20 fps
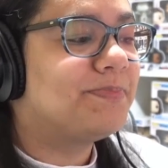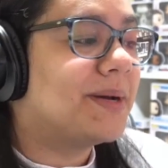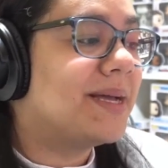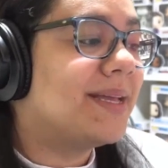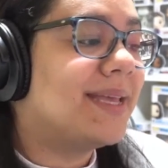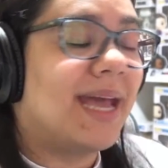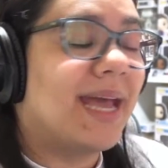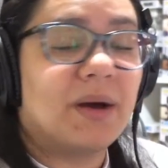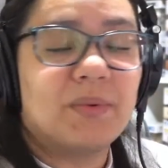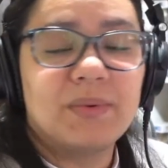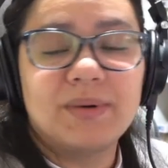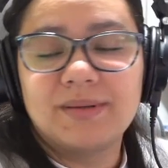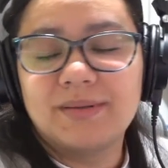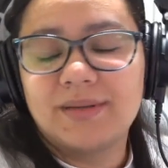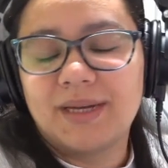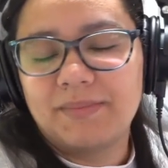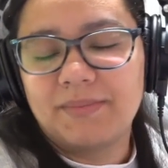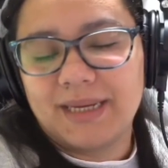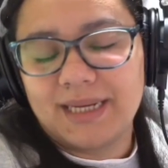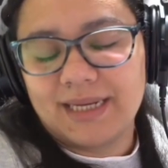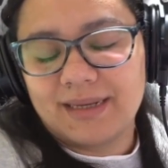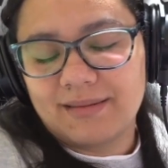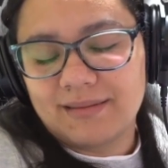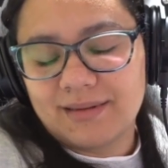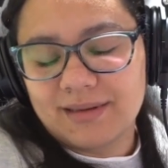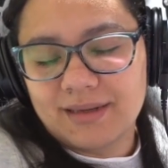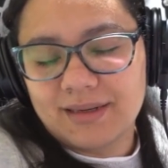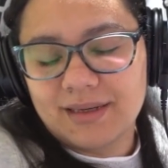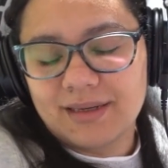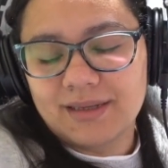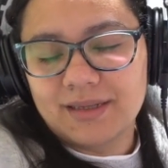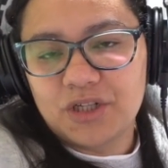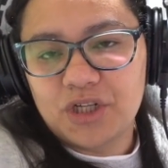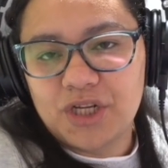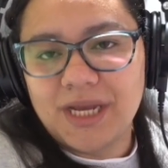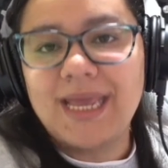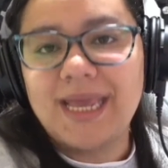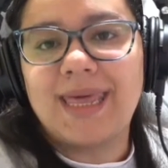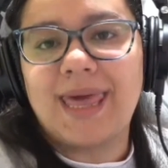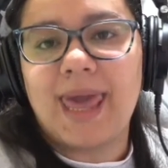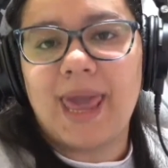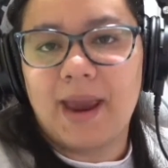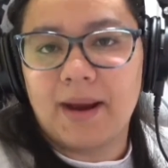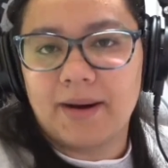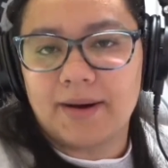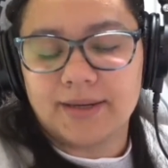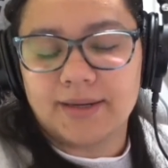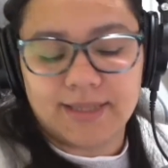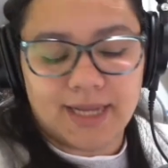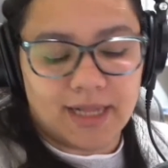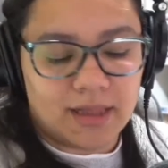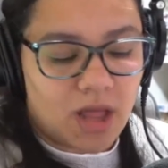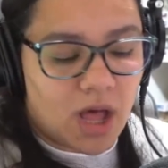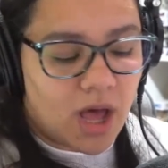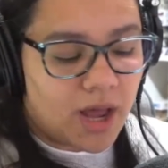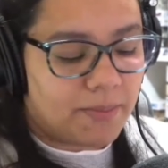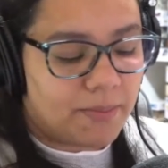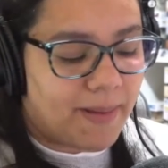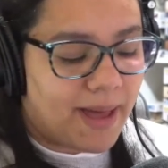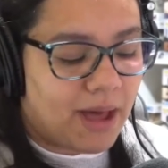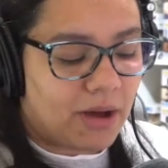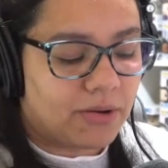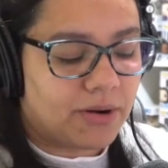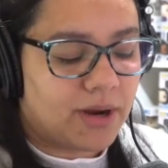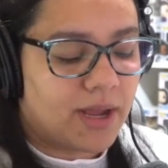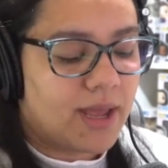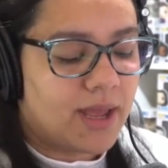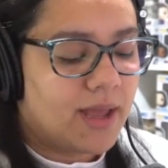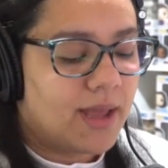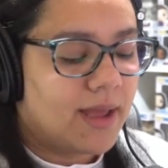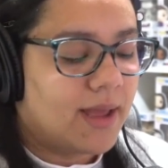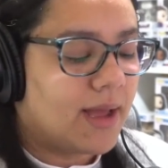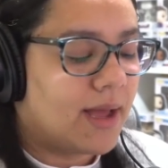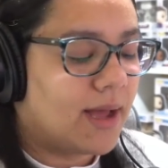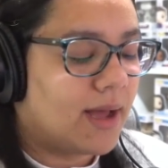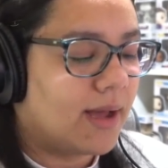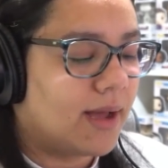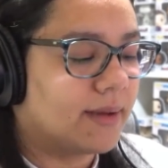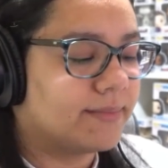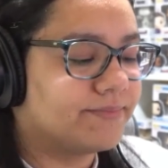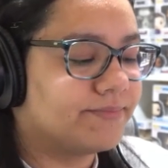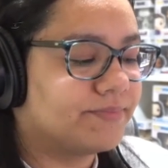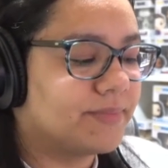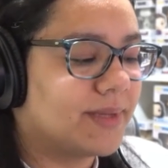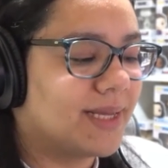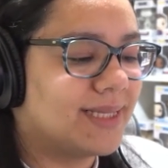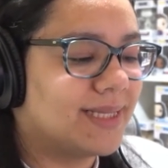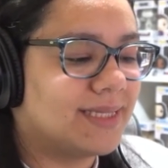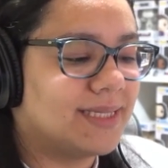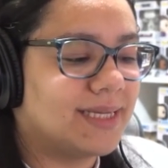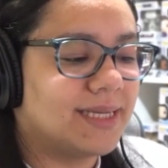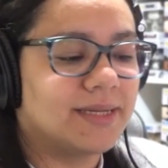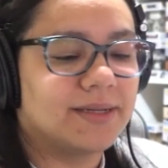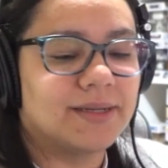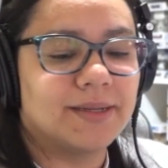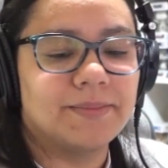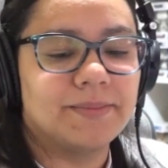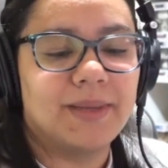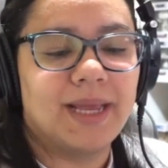yeah, I mean, she cares a lot about Adil.